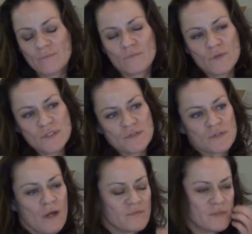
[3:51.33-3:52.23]
Research
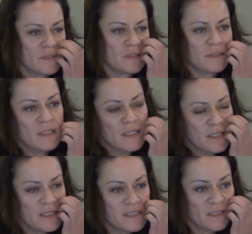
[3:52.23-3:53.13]
often
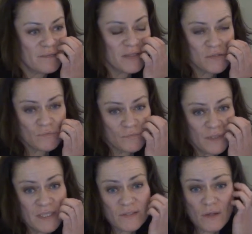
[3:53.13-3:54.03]
is done
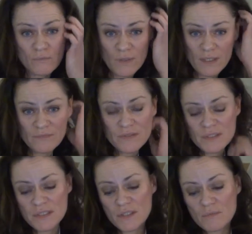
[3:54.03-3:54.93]
that's not
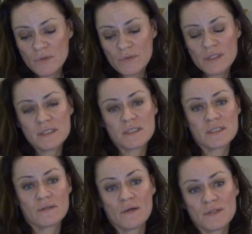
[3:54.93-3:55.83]
relevant to communities.
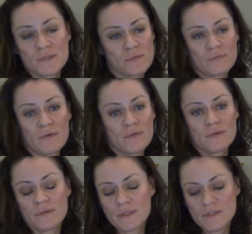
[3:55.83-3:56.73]
It's not sort of on
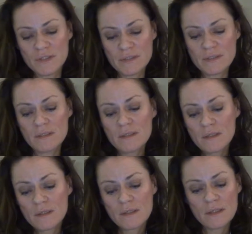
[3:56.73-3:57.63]
their agenda
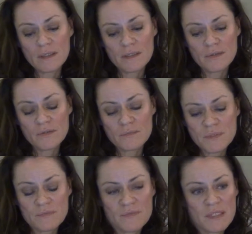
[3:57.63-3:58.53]
in
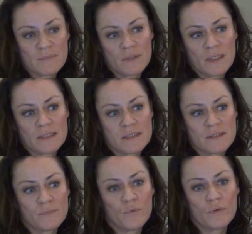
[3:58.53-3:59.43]
terms of something that's
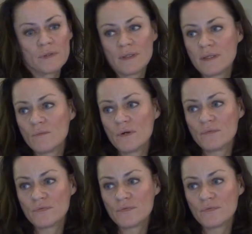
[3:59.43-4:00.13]
important that they want